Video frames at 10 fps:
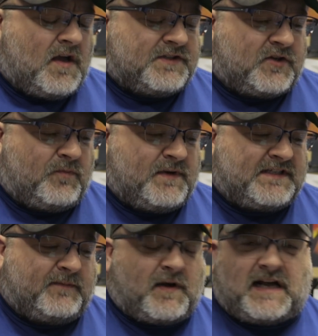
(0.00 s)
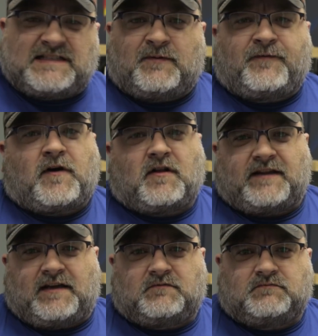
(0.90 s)
So Mission Impossible
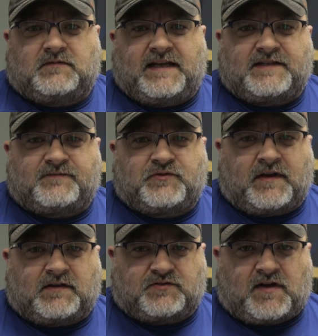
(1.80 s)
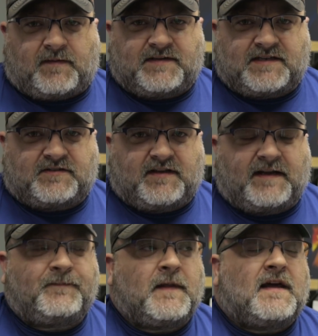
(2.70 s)
Fallout, that trailer dropped
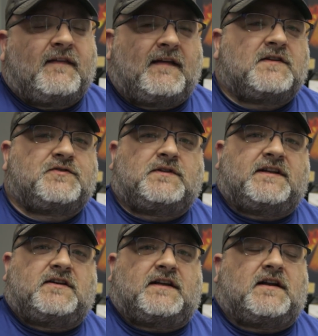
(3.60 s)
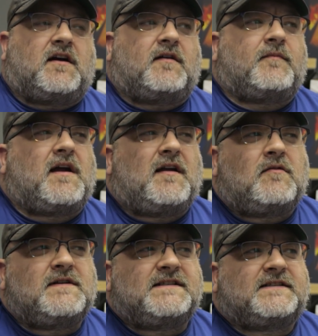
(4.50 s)
yesterday. That looks really good.
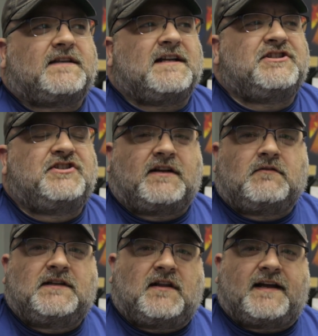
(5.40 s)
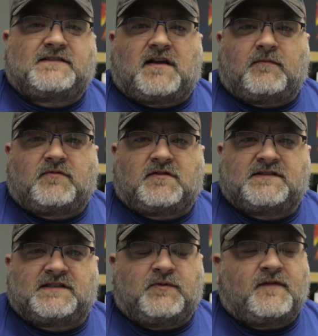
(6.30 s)
I generally like Tom
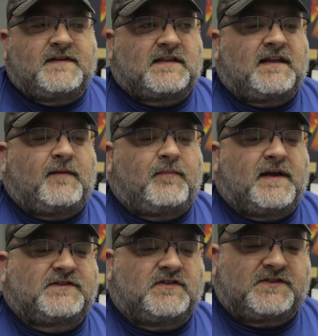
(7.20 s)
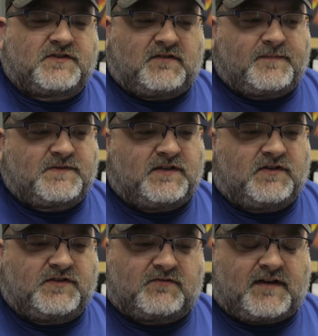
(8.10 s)
Cruise's movies. I think he picks good scripts and
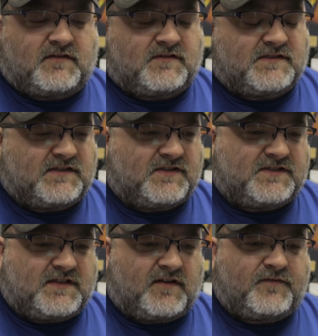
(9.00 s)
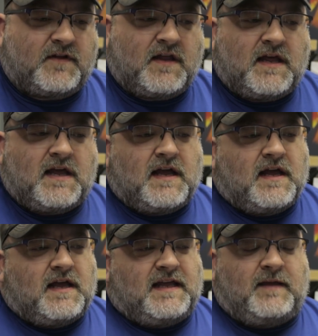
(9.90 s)
good directors and good stuff.
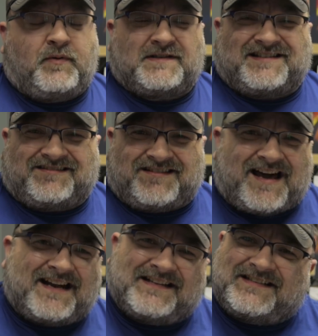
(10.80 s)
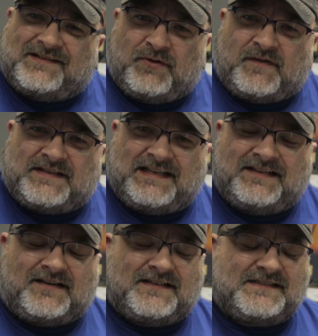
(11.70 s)
He puts a lot into the movies he
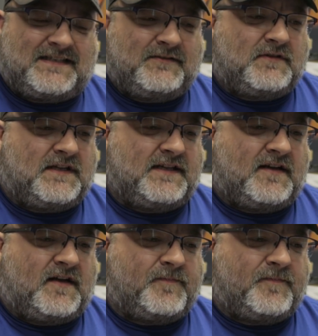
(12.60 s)
does. He really,